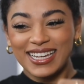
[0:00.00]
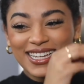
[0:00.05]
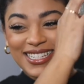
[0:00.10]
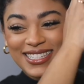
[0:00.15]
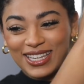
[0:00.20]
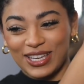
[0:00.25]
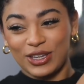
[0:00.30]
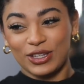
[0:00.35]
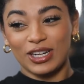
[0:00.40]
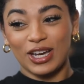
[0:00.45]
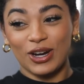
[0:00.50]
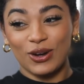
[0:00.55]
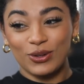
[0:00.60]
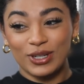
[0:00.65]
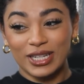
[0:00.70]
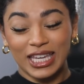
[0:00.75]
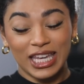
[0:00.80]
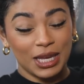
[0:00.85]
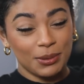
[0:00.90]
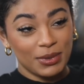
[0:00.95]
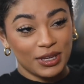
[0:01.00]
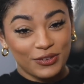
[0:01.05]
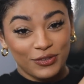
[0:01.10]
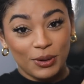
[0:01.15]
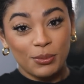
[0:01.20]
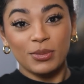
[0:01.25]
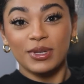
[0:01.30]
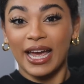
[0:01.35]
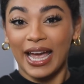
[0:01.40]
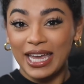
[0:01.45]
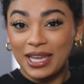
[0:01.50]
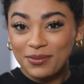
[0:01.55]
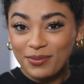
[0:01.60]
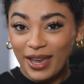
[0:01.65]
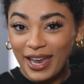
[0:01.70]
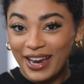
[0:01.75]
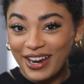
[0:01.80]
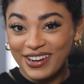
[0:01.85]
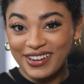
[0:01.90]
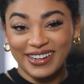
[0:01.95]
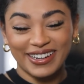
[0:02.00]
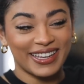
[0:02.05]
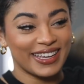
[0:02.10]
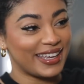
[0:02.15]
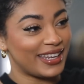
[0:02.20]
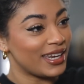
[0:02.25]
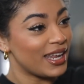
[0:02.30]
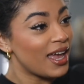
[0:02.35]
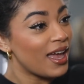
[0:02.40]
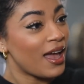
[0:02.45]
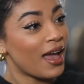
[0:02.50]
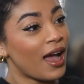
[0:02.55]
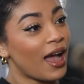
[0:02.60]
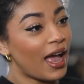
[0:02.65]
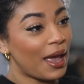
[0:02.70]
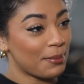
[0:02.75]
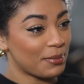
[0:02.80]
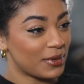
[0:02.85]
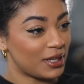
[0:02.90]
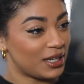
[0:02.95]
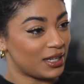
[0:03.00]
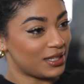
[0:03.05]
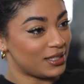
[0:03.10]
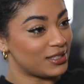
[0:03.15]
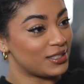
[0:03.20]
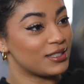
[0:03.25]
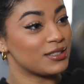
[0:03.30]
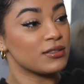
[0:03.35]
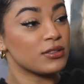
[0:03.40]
So, you know, to keep me from dyeing my hair again, I'm gonna